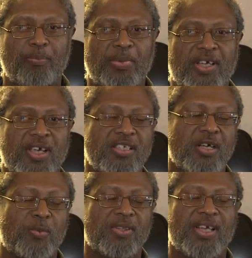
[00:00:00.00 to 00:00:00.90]
because
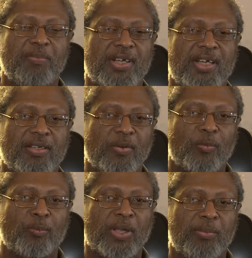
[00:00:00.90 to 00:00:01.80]
there weren't that many,
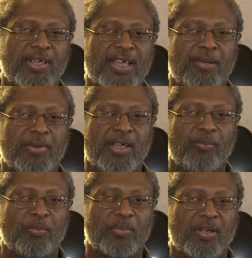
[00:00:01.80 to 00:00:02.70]
we became
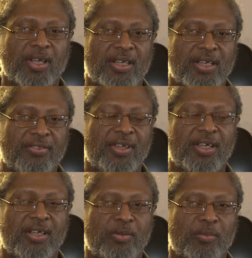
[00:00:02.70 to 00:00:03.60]
a
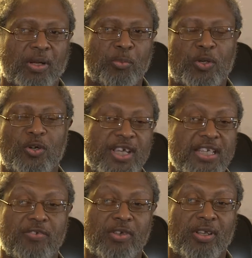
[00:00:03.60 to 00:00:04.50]
more
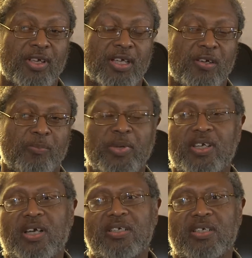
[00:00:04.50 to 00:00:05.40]
cohesive unit that year,
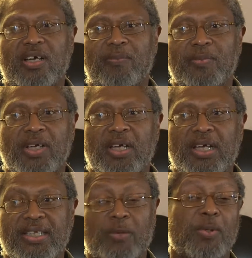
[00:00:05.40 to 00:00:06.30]
because
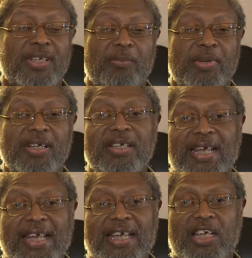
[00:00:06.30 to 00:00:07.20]
there weren't that
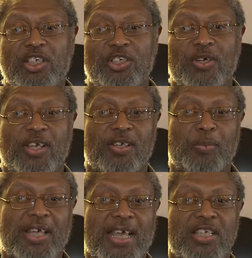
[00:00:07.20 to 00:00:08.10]
many, and
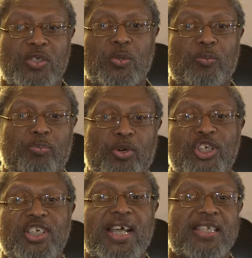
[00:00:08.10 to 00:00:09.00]
we had to
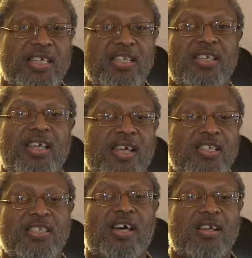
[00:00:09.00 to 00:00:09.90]
project and sing
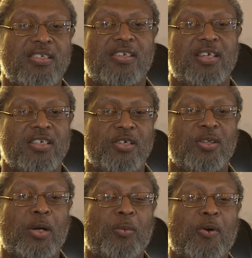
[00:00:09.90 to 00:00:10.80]
and sound as though
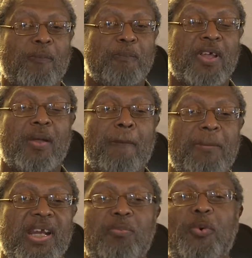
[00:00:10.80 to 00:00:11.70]
there were
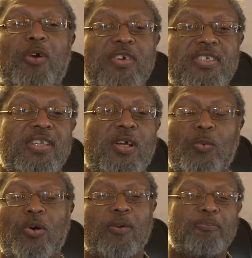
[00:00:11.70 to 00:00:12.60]
many more of us than there
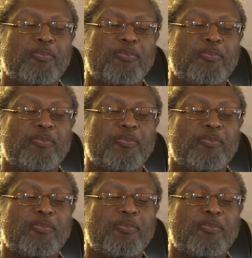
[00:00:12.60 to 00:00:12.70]
were.